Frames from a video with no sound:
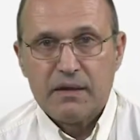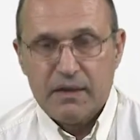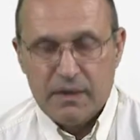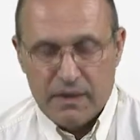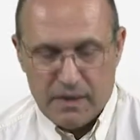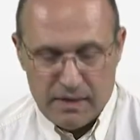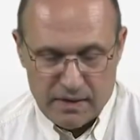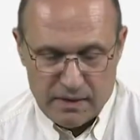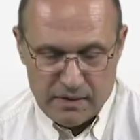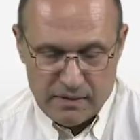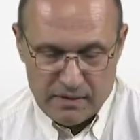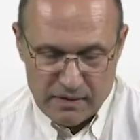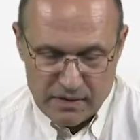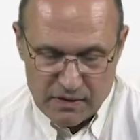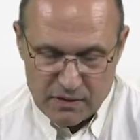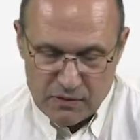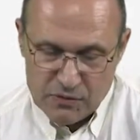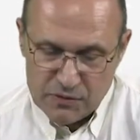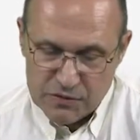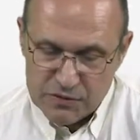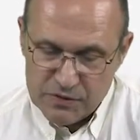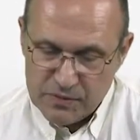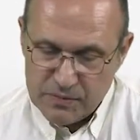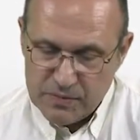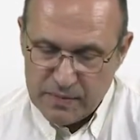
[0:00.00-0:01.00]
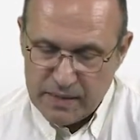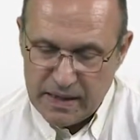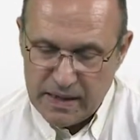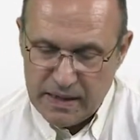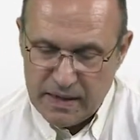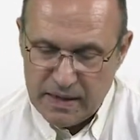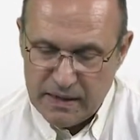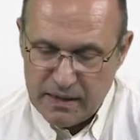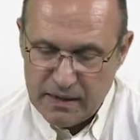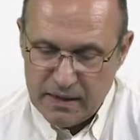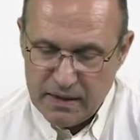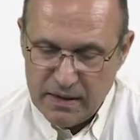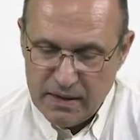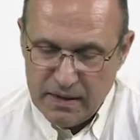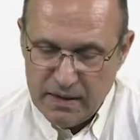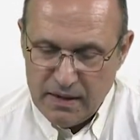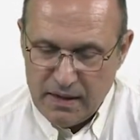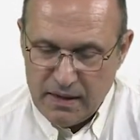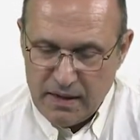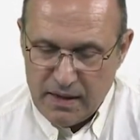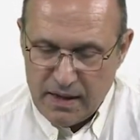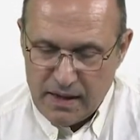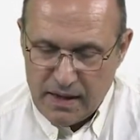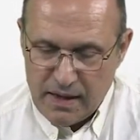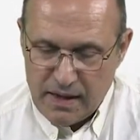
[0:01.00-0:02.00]
in the codomain,
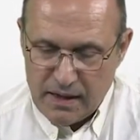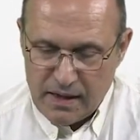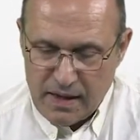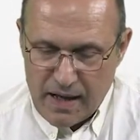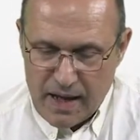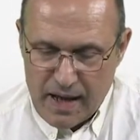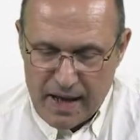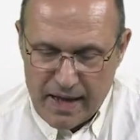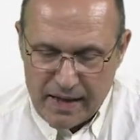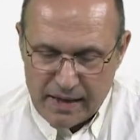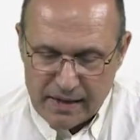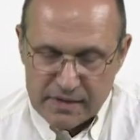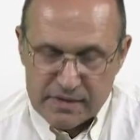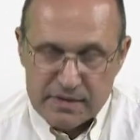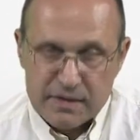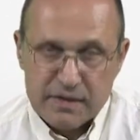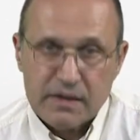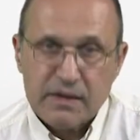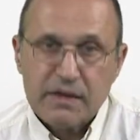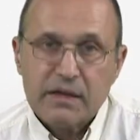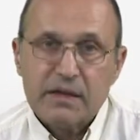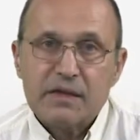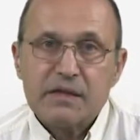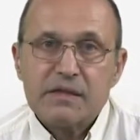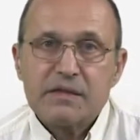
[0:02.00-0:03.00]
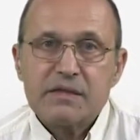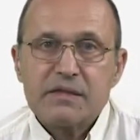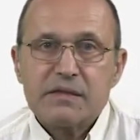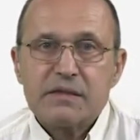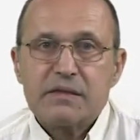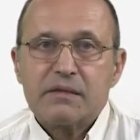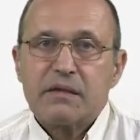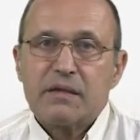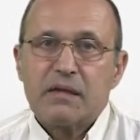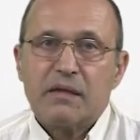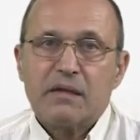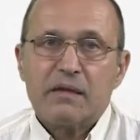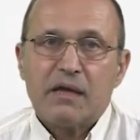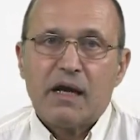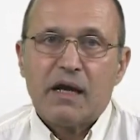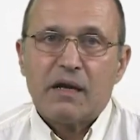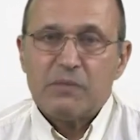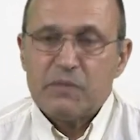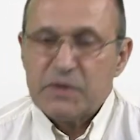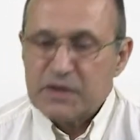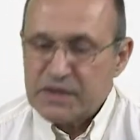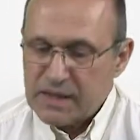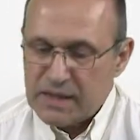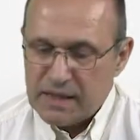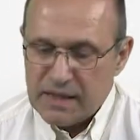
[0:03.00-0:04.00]
and x is an
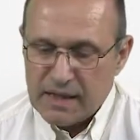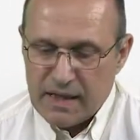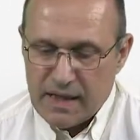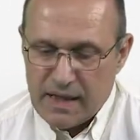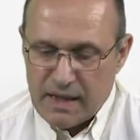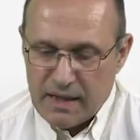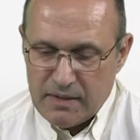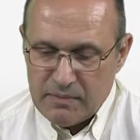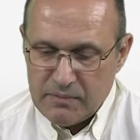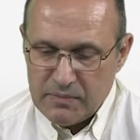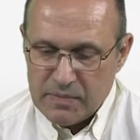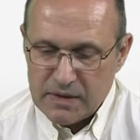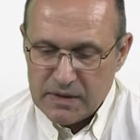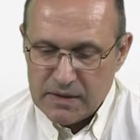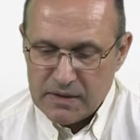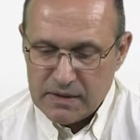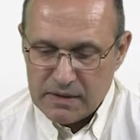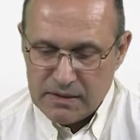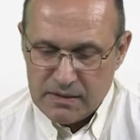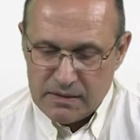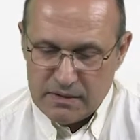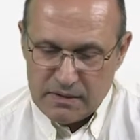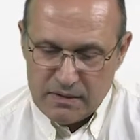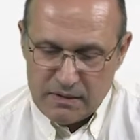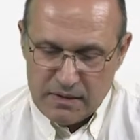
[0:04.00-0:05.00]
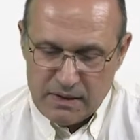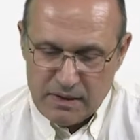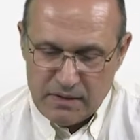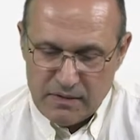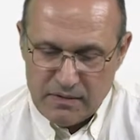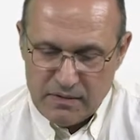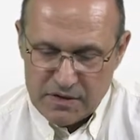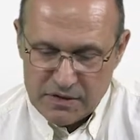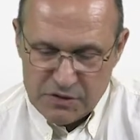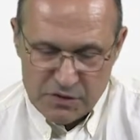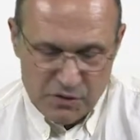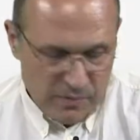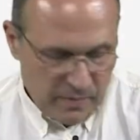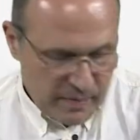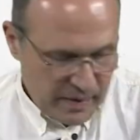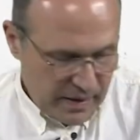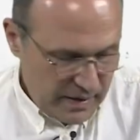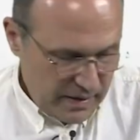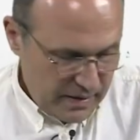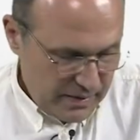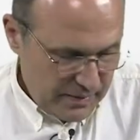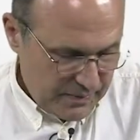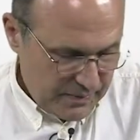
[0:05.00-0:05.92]
arbitrary element in the domain.